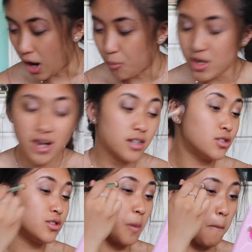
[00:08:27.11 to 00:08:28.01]
right, we gotta
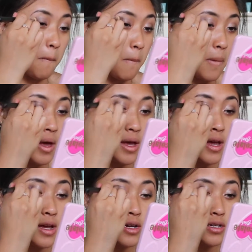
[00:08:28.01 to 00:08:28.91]
do some
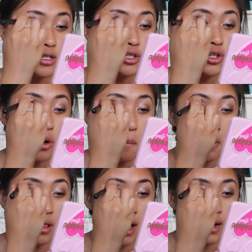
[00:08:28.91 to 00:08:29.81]
major
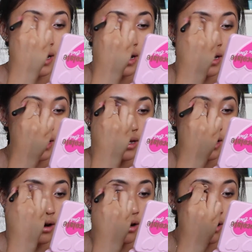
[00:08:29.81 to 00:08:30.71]
blending
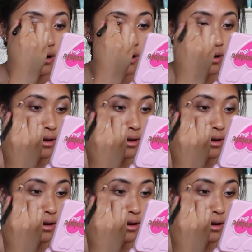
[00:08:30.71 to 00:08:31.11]
here.